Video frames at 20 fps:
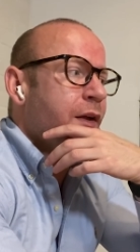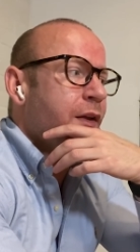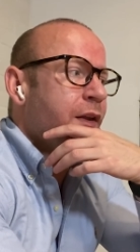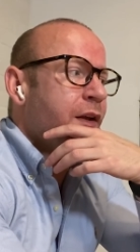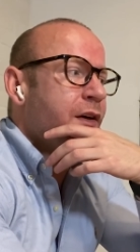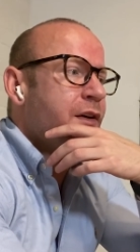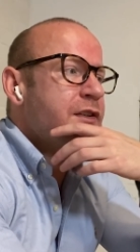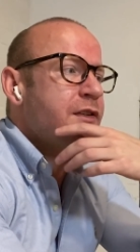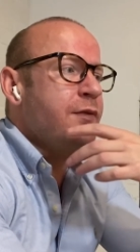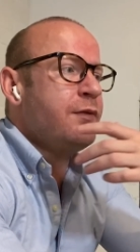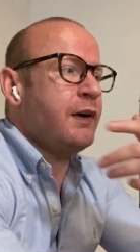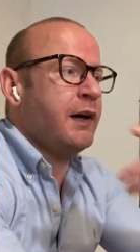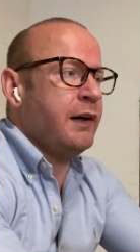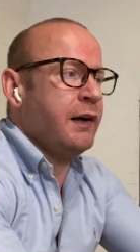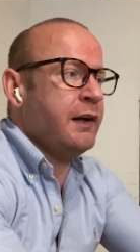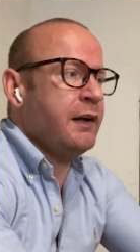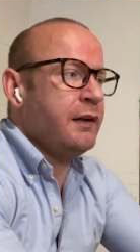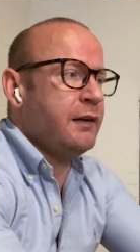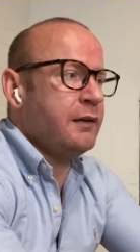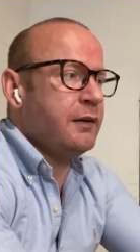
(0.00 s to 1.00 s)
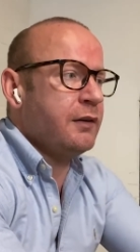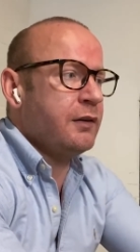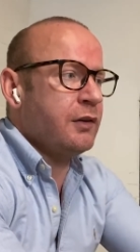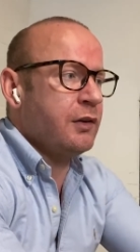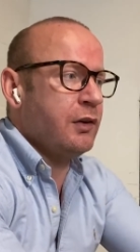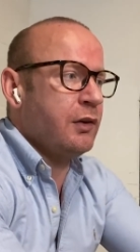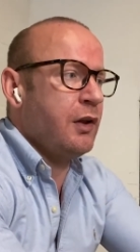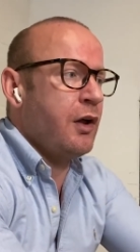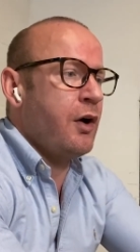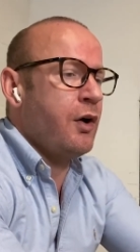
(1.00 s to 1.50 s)
there's a very
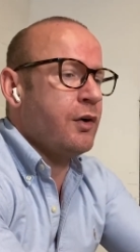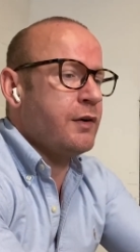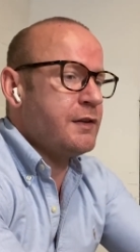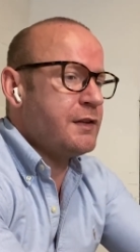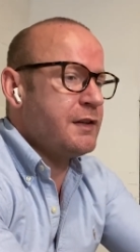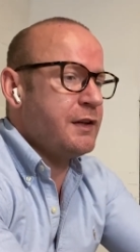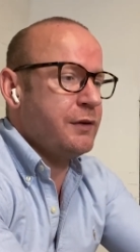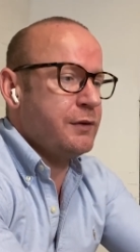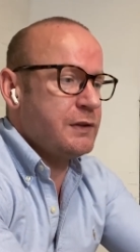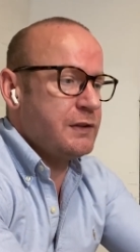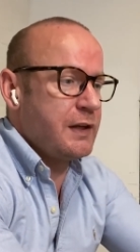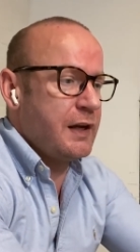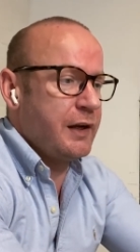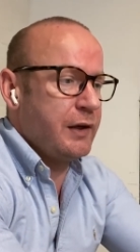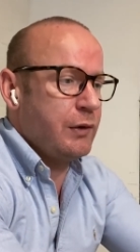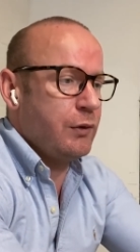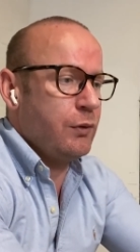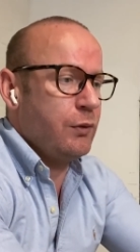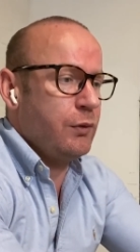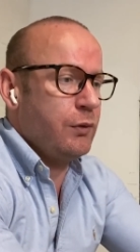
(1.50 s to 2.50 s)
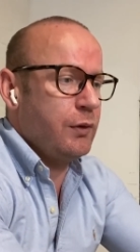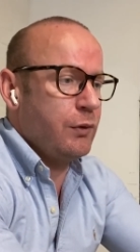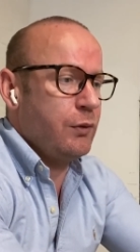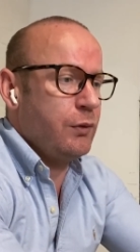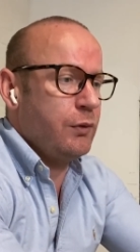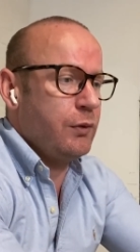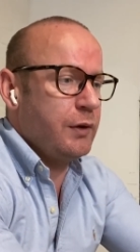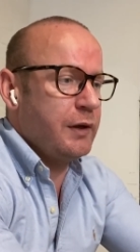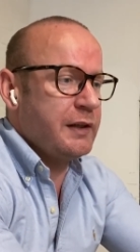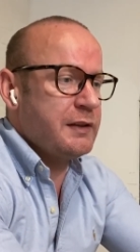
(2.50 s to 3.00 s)
long sales cycle.
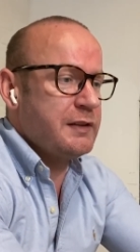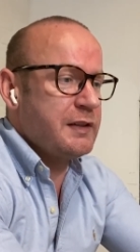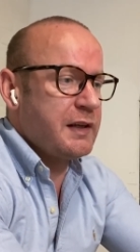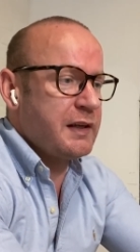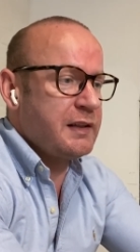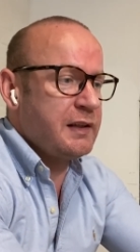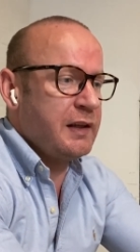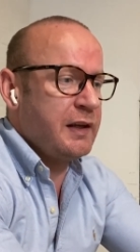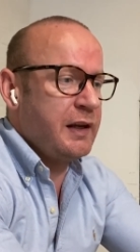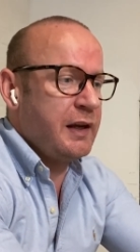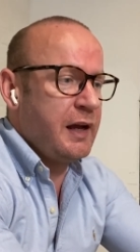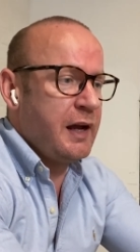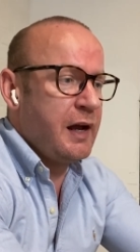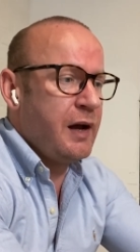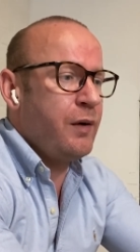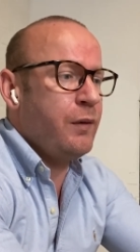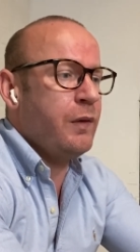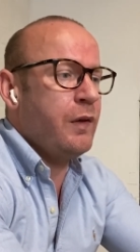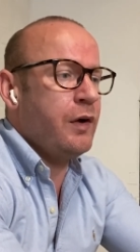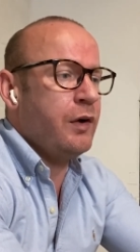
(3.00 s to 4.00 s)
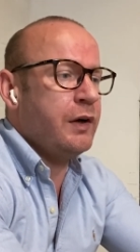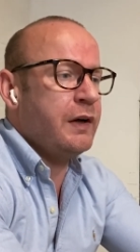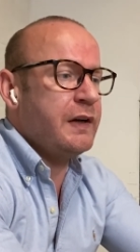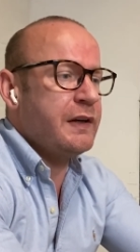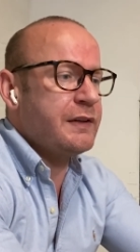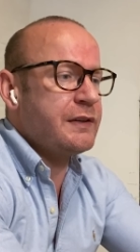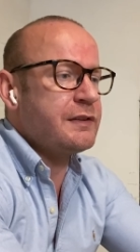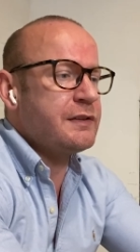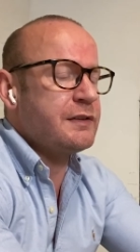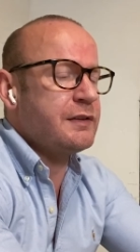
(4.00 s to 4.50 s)
Exactly how long it
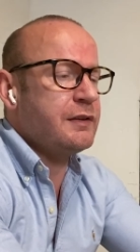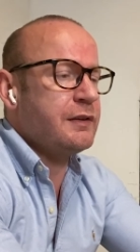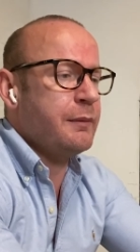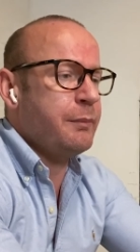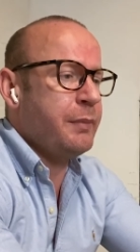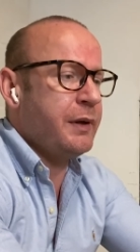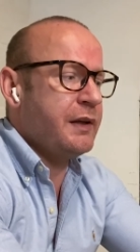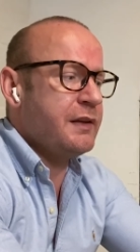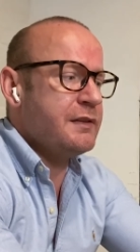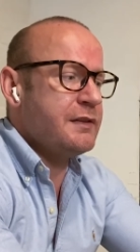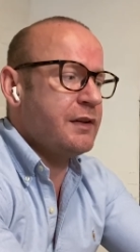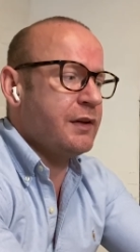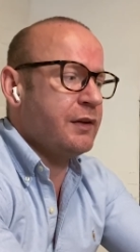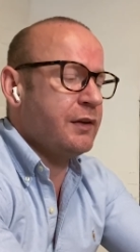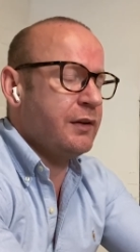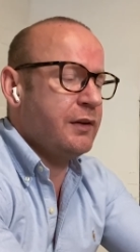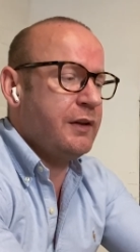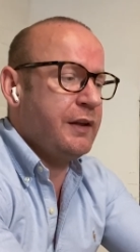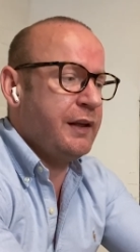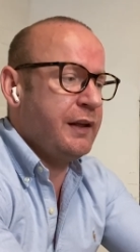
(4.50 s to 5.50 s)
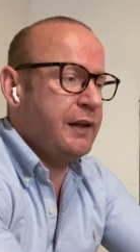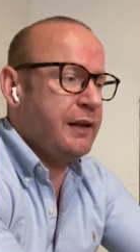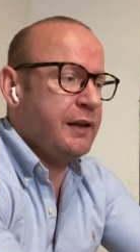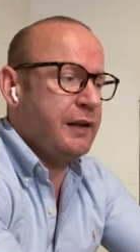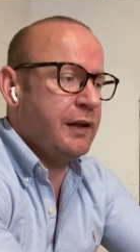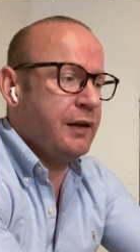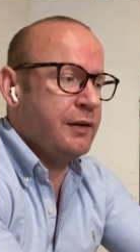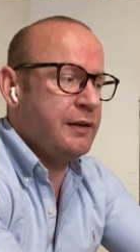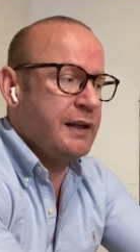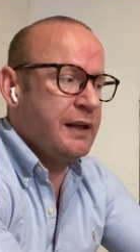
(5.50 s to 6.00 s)
is depends on the
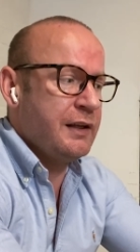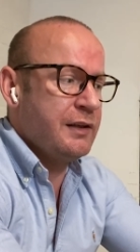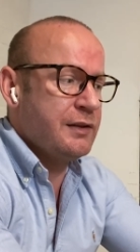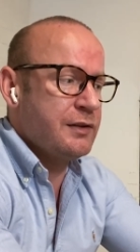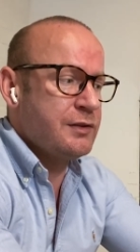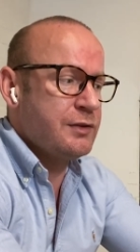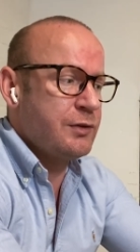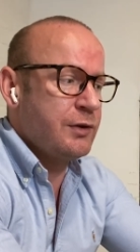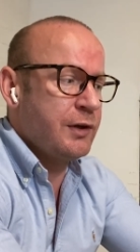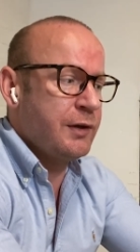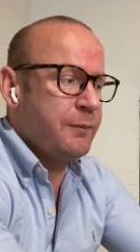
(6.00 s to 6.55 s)
industry.